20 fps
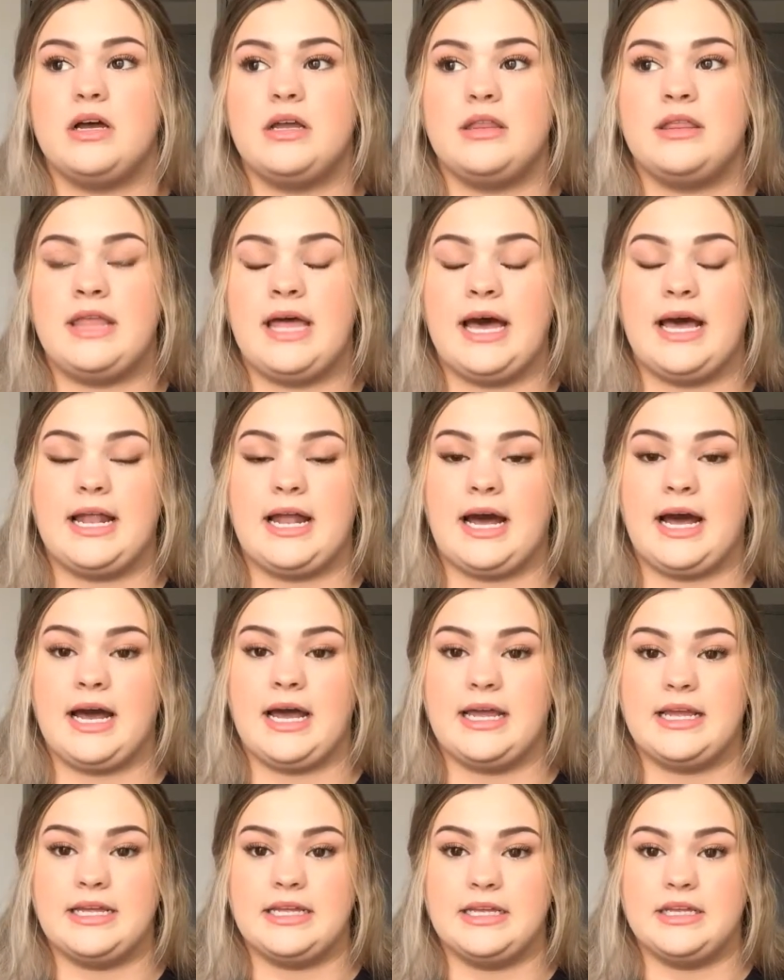that
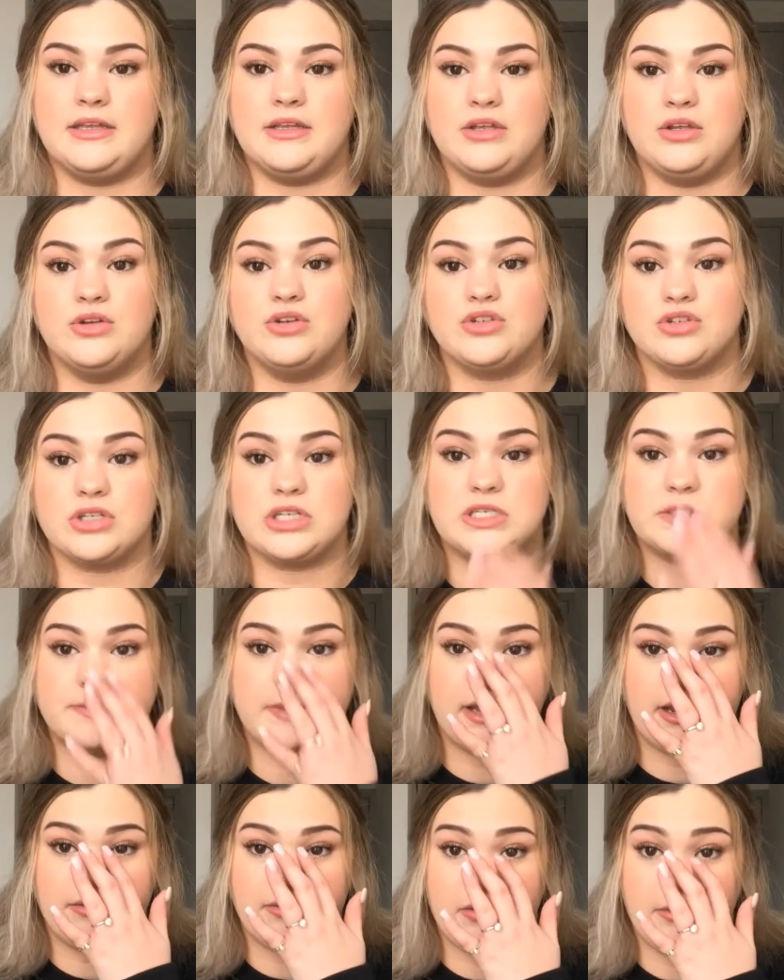I usually
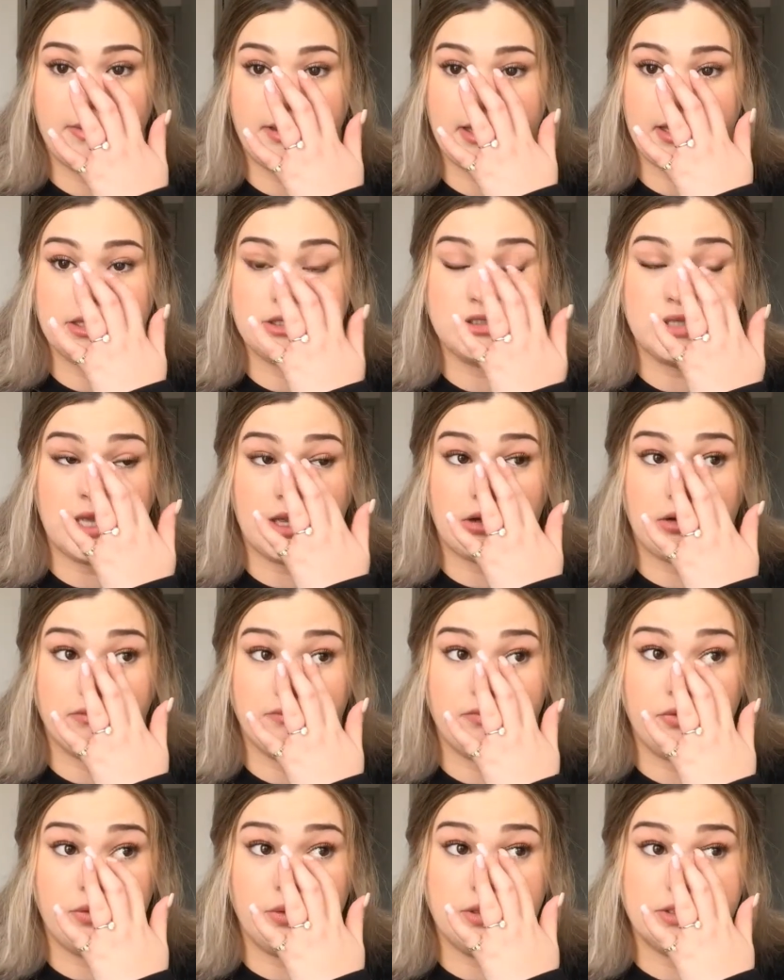spent every weekend, like on
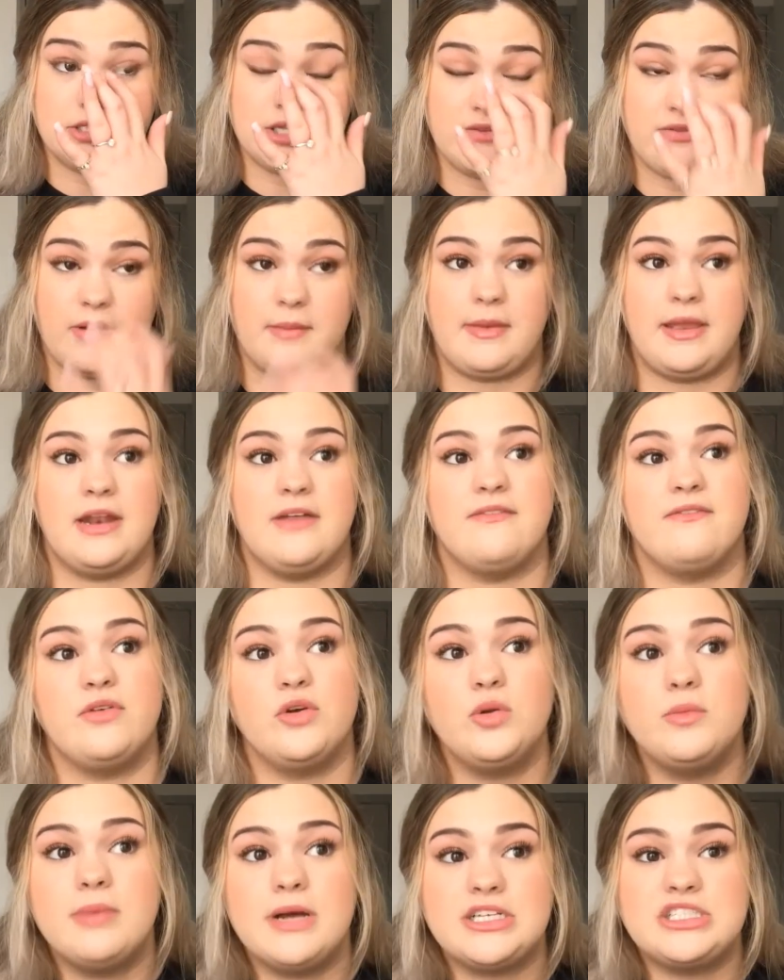food and stuff. I made a
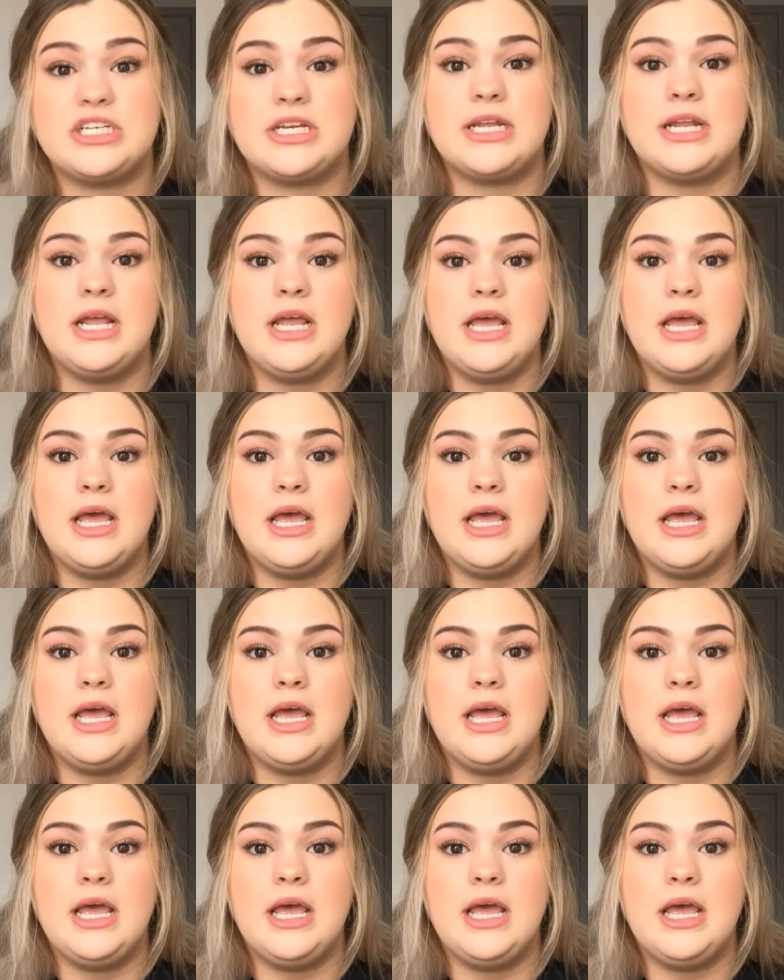food budget.